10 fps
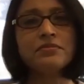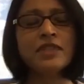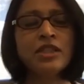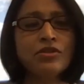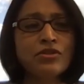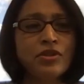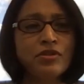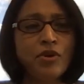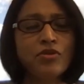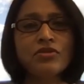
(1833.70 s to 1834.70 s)
you know, so in
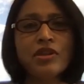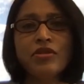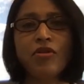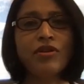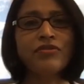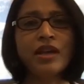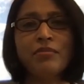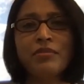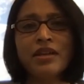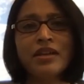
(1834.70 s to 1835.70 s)
most, in all of
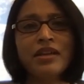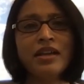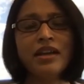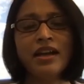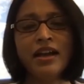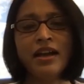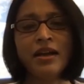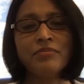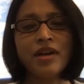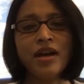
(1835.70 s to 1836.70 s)
them,
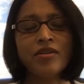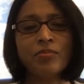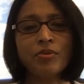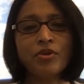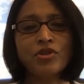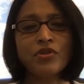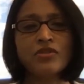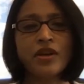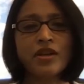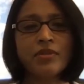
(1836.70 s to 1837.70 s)
um, our approach was
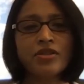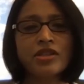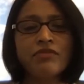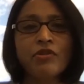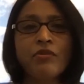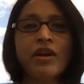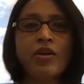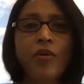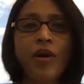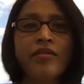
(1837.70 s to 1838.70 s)
very much that we were
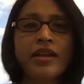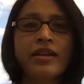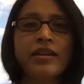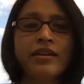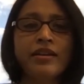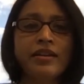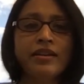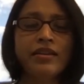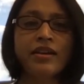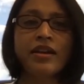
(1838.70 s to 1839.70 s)
acquiring
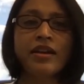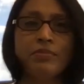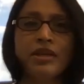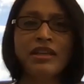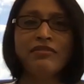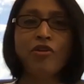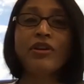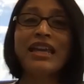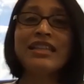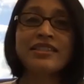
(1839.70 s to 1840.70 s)
the company
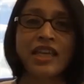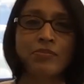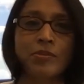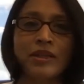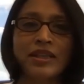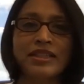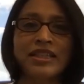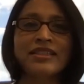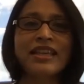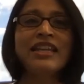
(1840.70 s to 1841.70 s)
for its
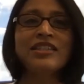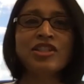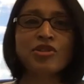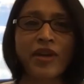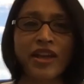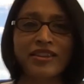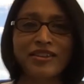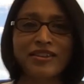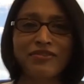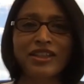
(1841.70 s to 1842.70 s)
capabilities, its strength,
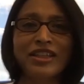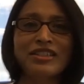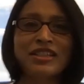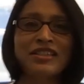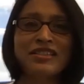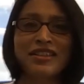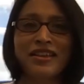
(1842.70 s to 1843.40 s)
whether it is